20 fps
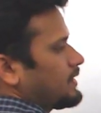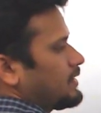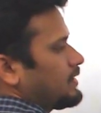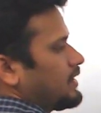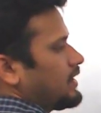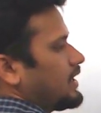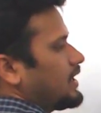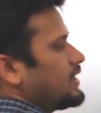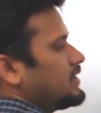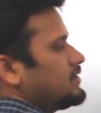
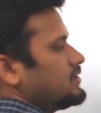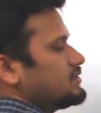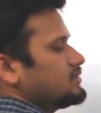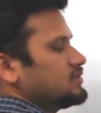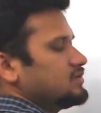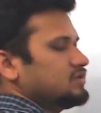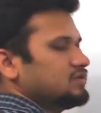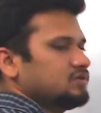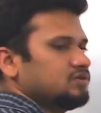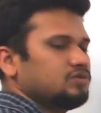and
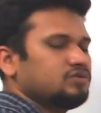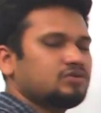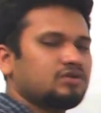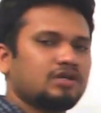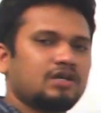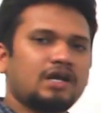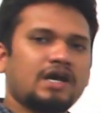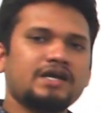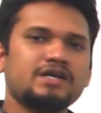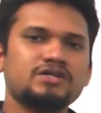
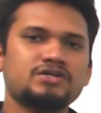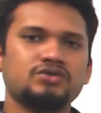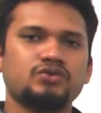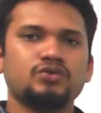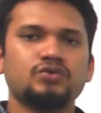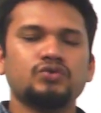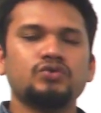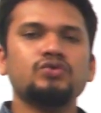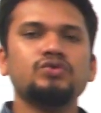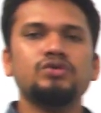utilized to
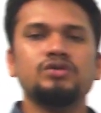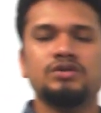do